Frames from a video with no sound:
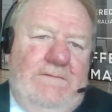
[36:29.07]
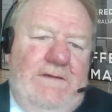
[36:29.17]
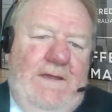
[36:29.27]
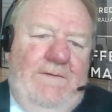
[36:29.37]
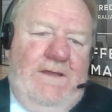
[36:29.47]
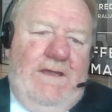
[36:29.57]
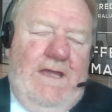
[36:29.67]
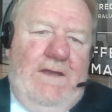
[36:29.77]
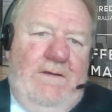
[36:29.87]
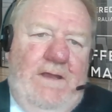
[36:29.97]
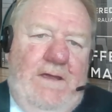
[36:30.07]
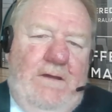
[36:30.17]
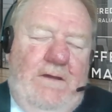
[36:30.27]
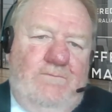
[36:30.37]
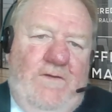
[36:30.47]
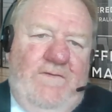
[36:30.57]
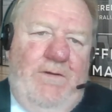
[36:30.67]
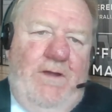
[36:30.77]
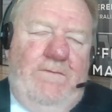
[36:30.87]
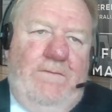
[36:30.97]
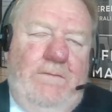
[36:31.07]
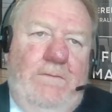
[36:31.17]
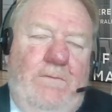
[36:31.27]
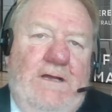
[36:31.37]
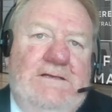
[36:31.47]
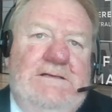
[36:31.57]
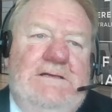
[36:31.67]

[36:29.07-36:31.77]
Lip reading: carefully, and I spoke to